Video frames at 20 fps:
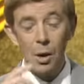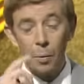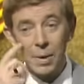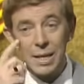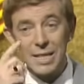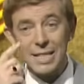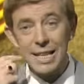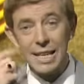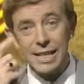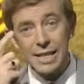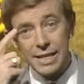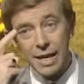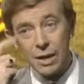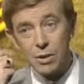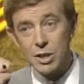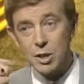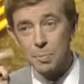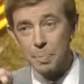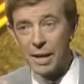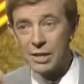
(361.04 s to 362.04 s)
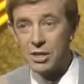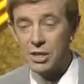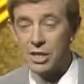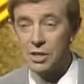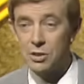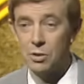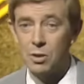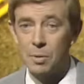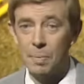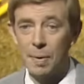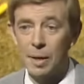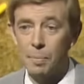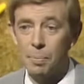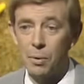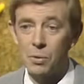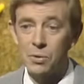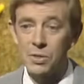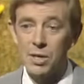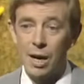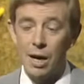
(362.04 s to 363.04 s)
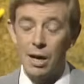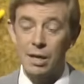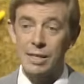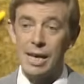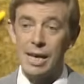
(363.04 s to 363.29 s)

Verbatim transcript: We'll send it out specially to them on a postcard,